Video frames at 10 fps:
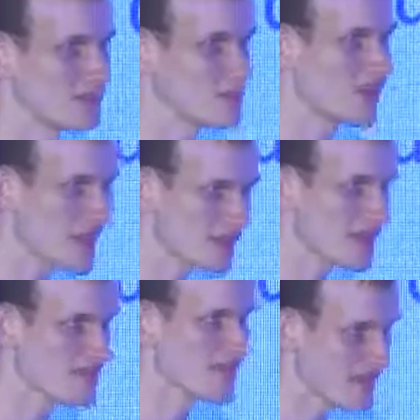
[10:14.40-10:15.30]

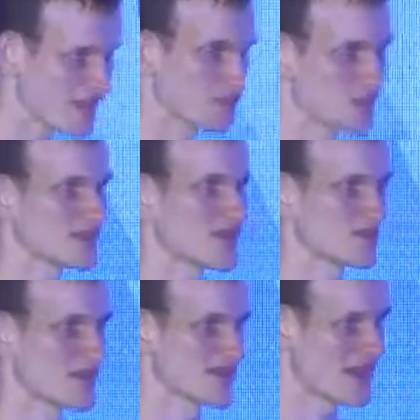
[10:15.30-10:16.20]
process of executing that
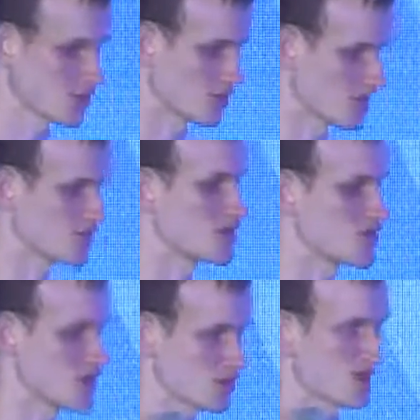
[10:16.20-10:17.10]
transaction is going to
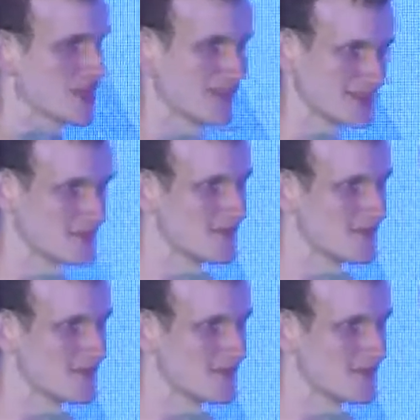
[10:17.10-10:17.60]
change the state.